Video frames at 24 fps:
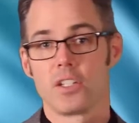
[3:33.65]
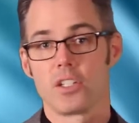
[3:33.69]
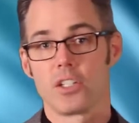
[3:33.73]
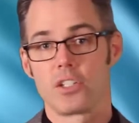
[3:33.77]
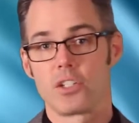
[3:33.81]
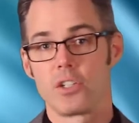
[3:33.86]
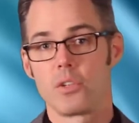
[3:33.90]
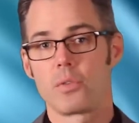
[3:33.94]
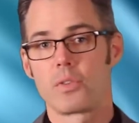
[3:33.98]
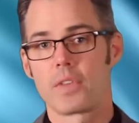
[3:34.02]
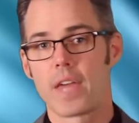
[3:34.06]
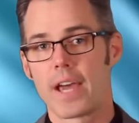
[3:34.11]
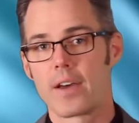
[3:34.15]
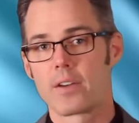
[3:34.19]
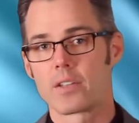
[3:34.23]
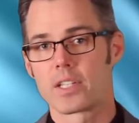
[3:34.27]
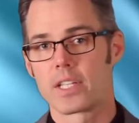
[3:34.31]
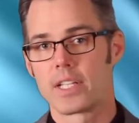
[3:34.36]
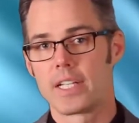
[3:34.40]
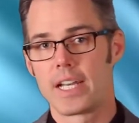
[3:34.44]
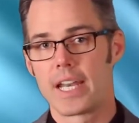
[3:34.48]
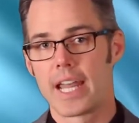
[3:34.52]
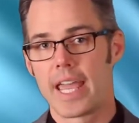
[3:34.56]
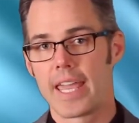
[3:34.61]
to
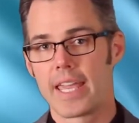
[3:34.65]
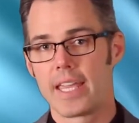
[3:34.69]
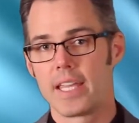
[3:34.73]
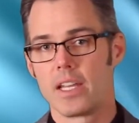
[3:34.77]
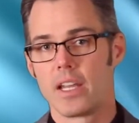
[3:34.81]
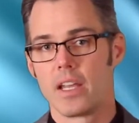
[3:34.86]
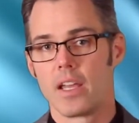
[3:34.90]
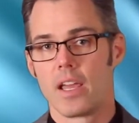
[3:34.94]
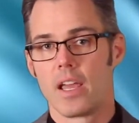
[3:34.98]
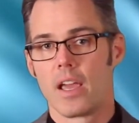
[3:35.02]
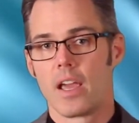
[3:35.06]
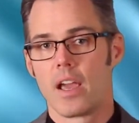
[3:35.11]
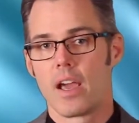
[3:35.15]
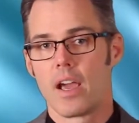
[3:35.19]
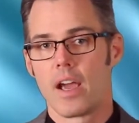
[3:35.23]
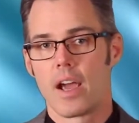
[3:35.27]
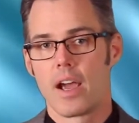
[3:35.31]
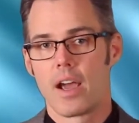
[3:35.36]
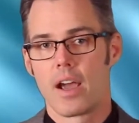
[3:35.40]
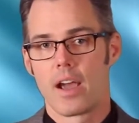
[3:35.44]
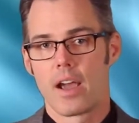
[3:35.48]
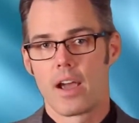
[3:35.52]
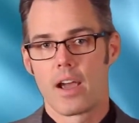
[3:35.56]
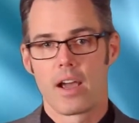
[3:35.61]
2008,
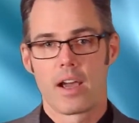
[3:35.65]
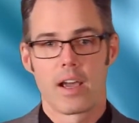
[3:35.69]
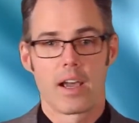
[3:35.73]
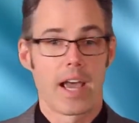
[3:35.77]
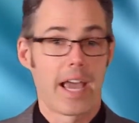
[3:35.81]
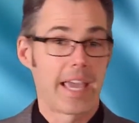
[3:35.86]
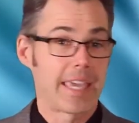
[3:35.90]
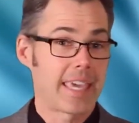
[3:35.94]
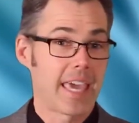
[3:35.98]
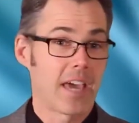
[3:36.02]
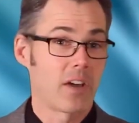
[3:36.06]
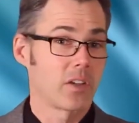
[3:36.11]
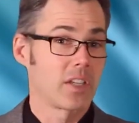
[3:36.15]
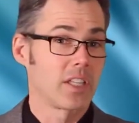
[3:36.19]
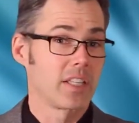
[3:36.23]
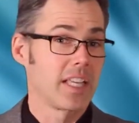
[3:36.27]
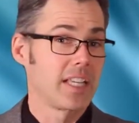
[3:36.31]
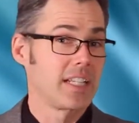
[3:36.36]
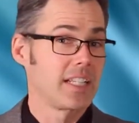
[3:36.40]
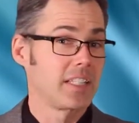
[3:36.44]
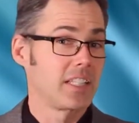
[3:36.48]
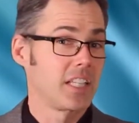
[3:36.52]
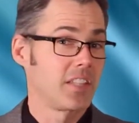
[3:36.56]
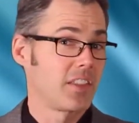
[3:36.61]
I
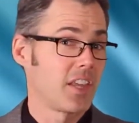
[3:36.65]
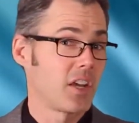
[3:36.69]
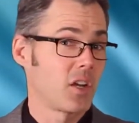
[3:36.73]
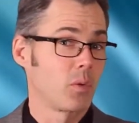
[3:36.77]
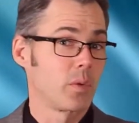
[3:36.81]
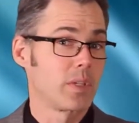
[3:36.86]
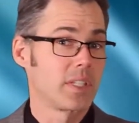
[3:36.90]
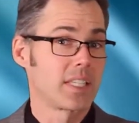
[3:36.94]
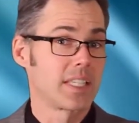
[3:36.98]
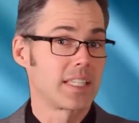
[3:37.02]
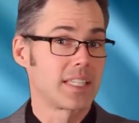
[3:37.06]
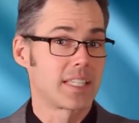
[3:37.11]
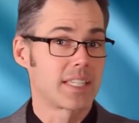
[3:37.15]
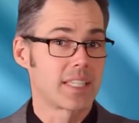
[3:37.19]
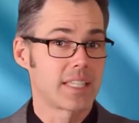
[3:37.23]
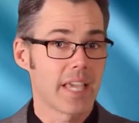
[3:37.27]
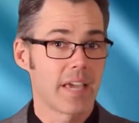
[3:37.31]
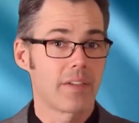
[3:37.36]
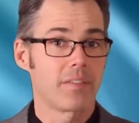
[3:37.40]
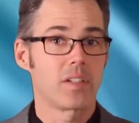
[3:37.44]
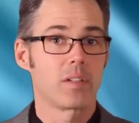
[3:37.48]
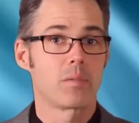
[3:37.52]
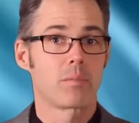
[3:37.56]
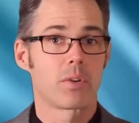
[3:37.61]
calculated that there was a
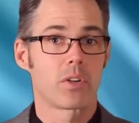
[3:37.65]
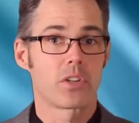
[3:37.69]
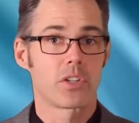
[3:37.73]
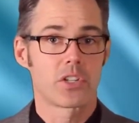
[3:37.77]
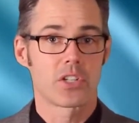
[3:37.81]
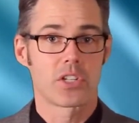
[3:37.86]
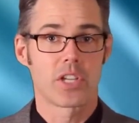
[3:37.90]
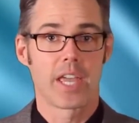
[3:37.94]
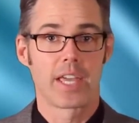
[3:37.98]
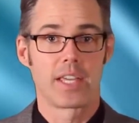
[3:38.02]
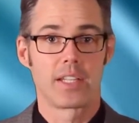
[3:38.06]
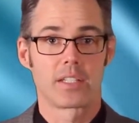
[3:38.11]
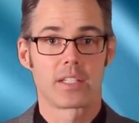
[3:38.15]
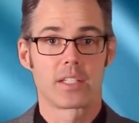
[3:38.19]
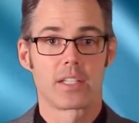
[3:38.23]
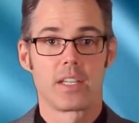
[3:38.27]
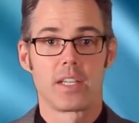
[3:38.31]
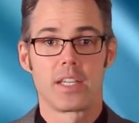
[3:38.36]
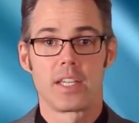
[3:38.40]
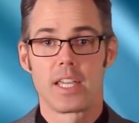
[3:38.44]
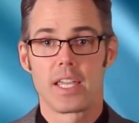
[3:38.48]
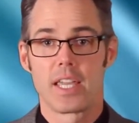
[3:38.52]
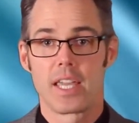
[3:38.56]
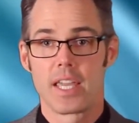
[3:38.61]
7%
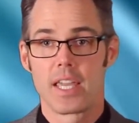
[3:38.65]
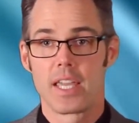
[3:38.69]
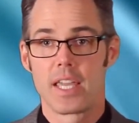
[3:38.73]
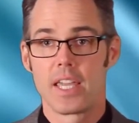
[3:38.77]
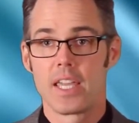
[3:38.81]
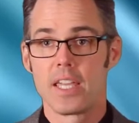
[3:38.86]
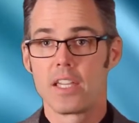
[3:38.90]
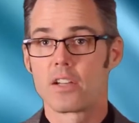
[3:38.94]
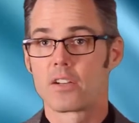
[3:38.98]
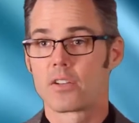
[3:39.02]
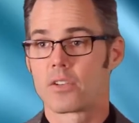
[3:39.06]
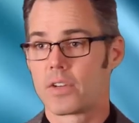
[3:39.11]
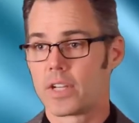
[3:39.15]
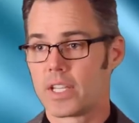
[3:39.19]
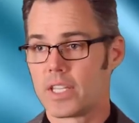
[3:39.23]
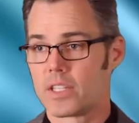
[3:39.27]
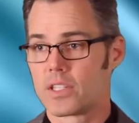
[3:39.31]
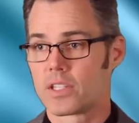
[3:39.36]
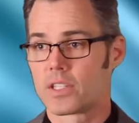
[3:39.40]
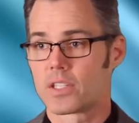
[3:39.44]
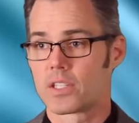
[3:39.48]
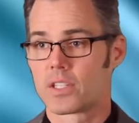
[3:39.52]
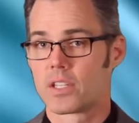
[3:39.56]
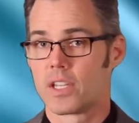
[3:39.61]

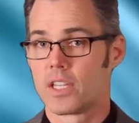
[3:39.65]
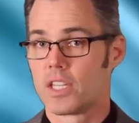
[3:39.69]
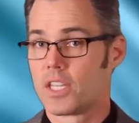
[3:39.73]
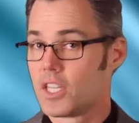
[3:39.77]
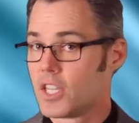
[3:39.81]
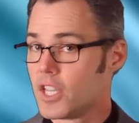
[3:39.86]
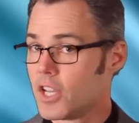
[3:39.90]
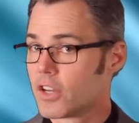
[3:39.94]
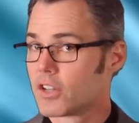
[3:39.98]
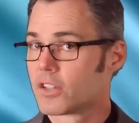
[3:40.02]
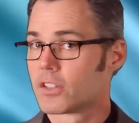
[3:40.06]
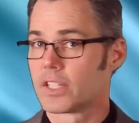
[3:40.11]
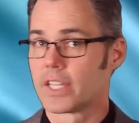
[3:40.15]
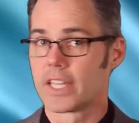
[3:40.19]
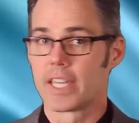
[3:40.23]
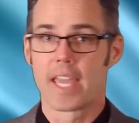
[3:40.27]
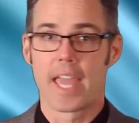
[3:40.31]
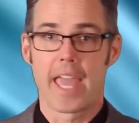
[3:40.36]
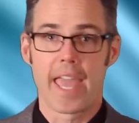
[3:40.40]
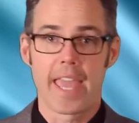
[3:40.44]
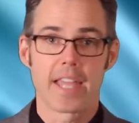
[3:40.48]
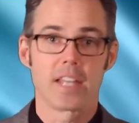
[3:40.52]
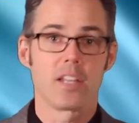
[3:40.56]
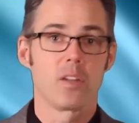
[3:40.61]
increase
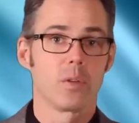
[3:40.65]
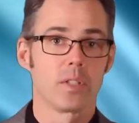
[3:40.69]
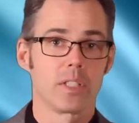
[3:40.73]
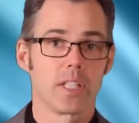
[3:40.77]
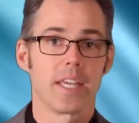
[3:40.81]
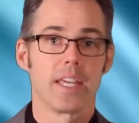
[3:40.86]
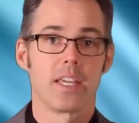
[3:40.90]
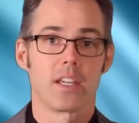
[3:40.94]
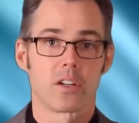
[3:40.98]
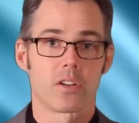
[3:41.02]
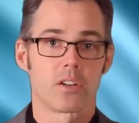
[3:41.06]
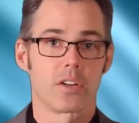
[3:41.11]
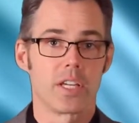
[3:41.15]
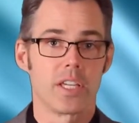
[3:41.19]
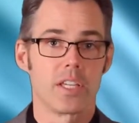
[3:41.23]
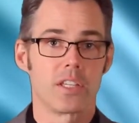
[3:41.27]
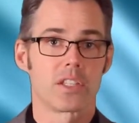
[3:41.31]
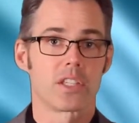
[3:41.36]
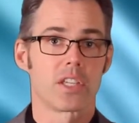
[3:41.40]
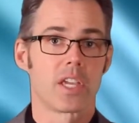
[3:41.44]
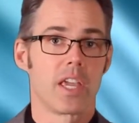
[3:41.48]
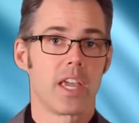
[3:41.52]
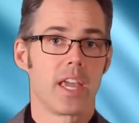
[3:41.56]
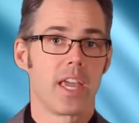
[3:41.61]
yearly, annual
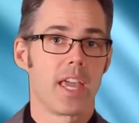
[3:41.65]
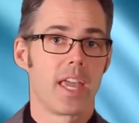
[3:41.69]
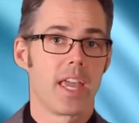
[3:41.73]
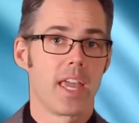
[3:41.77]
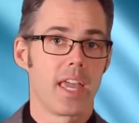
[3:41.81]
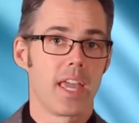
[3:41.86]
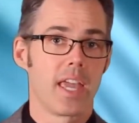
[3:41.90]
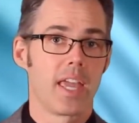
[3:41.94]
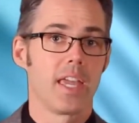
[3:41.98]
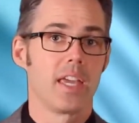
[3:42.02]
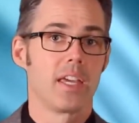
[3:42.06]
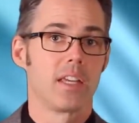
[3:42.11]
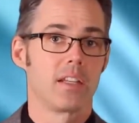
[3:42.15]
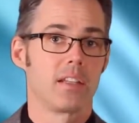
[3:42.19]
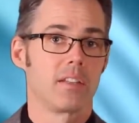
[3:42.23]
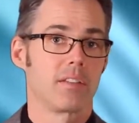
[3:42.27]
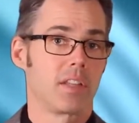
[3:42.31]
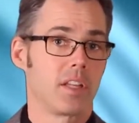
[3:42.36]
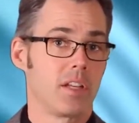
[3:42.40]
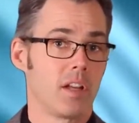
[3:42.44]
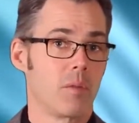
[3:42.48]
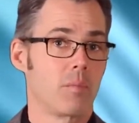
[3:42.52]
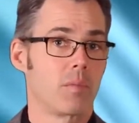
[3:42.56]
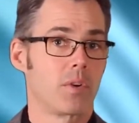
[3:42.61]
increase in
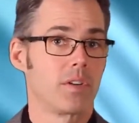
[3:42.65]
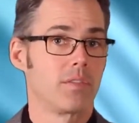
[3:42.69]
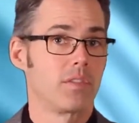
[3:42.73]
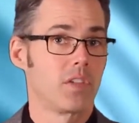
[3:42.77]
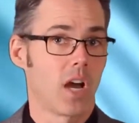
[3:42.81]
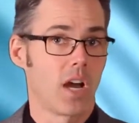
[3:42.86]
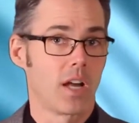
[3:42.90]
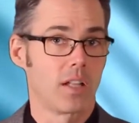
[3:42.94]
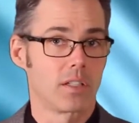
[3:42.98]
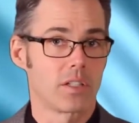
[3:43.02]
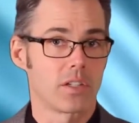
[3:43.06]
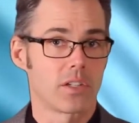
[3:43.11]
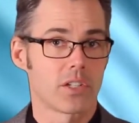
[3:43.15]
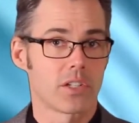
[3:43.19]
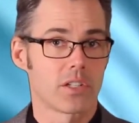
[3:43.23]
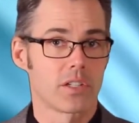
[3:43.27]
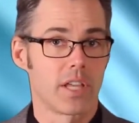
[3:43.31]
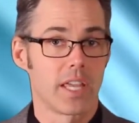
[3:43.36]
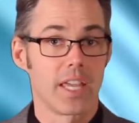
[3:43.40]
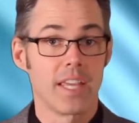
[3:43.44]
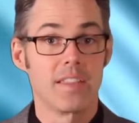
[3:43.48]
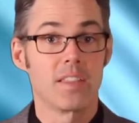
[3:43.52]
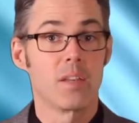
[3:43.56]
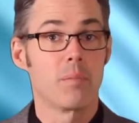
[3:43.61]
the number of dollars,
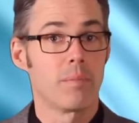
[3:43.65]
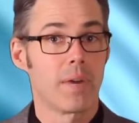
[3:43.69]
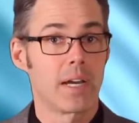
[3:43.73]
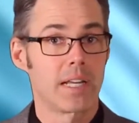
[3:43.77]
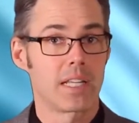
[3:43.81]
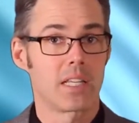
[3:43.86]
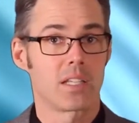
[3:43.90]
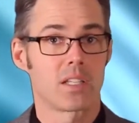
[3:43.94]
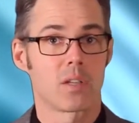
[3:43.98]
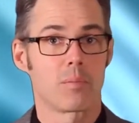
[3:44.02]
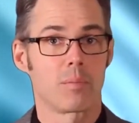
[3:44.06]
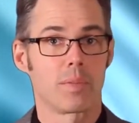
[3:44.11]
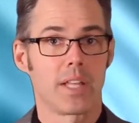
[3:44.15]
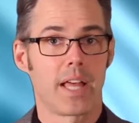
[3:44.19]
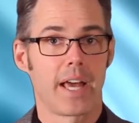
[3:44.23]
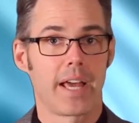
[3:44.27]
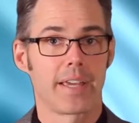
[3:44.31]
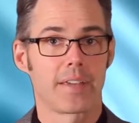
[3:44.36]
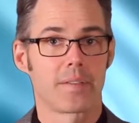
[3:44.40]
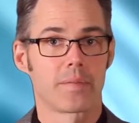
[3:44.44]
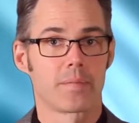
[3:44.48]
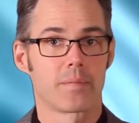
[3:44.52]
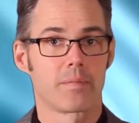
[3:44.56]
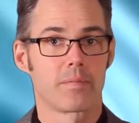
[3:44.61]
in the money
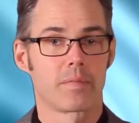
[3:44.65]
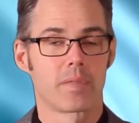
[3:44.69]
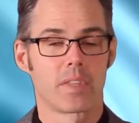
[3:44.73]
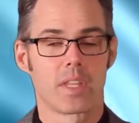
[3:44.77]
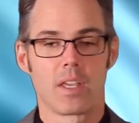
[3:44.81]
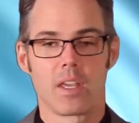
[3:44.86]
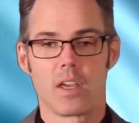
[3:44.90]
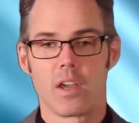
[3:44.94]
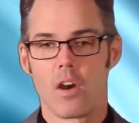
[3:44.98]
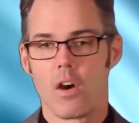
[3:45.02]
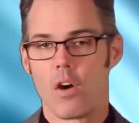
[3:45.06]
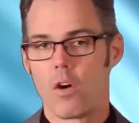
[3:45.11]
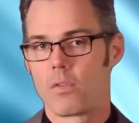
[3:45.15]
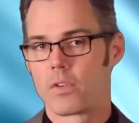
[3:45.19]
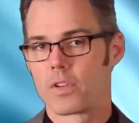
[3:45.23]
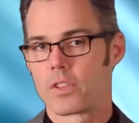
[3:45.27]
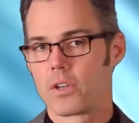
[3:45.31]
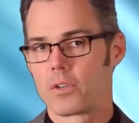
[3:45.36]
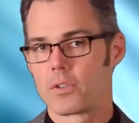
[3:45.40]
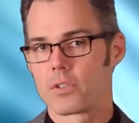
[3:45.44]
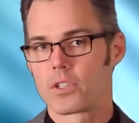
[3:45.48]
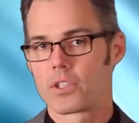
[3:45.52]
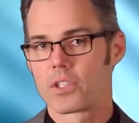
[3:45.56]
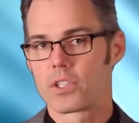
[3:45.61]
supply. Over
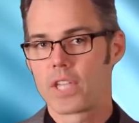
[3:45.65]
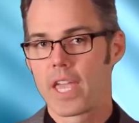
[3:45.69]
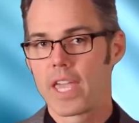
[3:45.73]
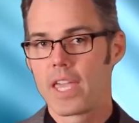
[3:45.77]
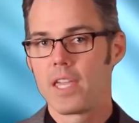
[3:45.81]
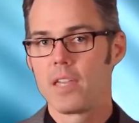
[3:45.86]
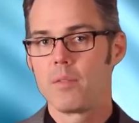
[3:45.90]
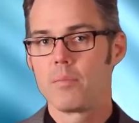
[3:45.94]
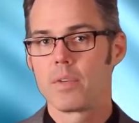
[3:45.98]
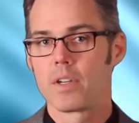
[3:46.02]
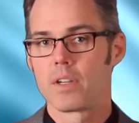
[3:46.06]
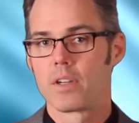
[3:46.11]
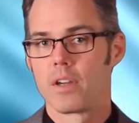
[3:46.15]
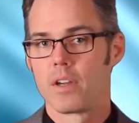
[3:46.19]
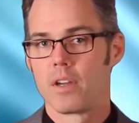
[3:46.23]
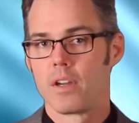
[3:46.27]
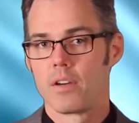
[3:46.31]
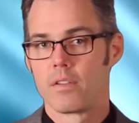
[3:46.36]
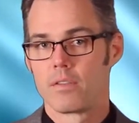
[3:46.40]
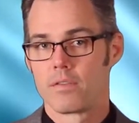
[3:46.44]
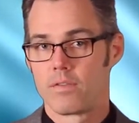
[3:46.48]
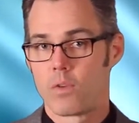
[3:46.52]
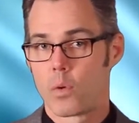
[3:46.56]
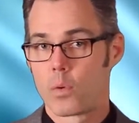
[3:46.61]
those same
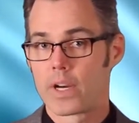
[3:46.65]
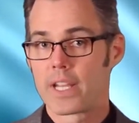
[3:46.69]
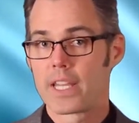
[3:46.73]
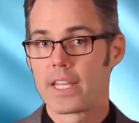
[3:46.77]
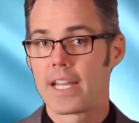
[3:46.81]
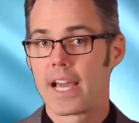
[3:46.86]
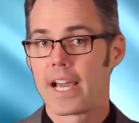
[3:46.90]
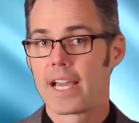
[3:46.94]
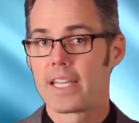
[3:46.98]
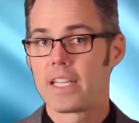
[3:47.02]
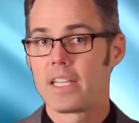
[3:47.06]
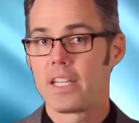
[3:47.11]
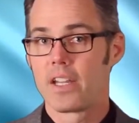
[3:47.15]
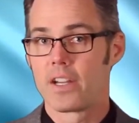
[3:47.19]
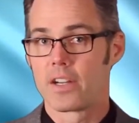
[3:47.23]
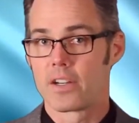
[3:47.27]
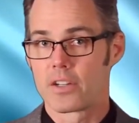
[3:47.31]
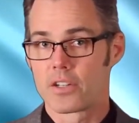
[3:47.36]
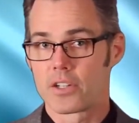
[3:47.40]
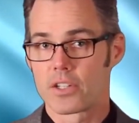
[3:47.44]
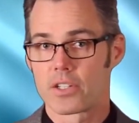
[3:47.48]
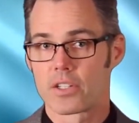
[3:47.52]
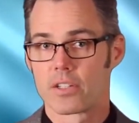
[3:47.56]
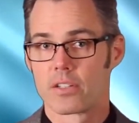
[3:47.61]
49
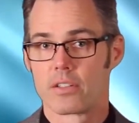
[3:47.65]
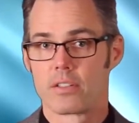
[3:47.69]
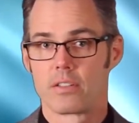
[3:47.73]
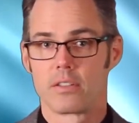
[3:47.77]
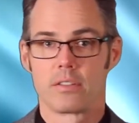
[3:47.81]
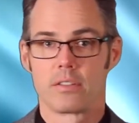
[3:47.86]
years,